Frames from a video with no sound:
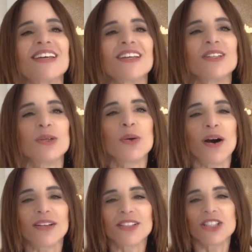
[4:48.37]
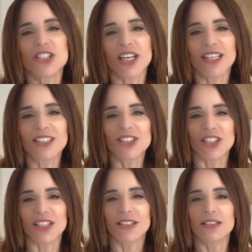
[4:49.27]
you are
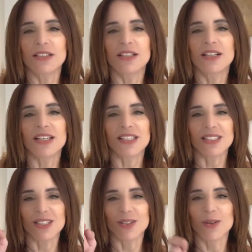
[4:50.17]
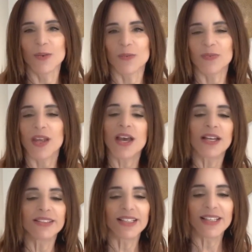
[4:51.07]
changing is you.
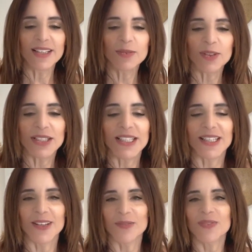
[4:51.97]
Deliberately.